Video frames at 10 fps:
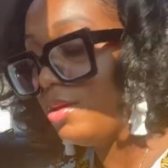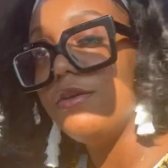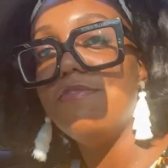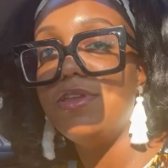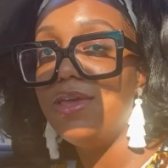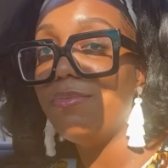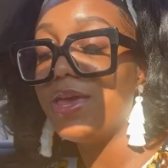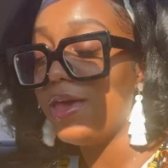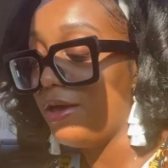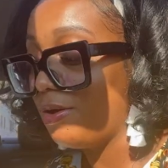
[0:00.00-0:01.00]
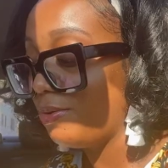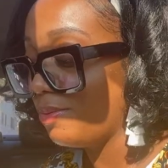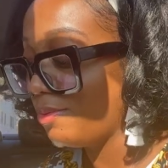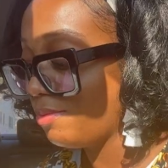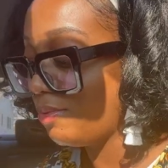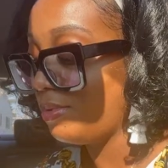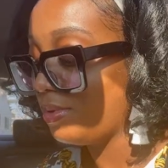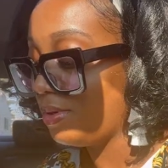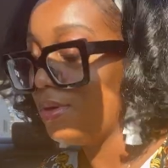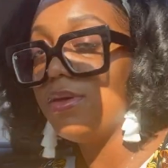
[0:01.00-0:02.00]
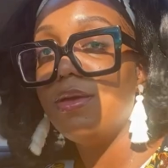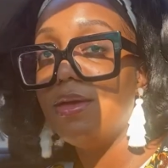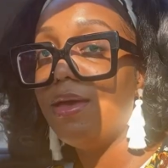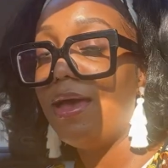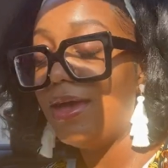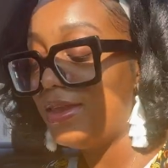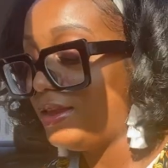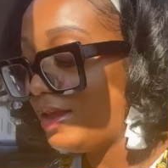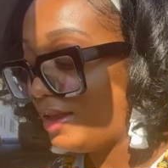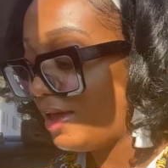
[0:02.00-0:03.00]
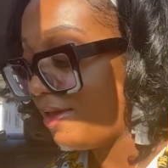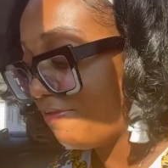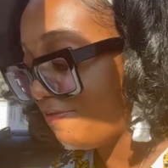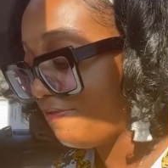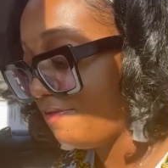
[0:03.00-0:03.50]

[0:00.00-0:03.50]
Vania MicKelle I need that knife.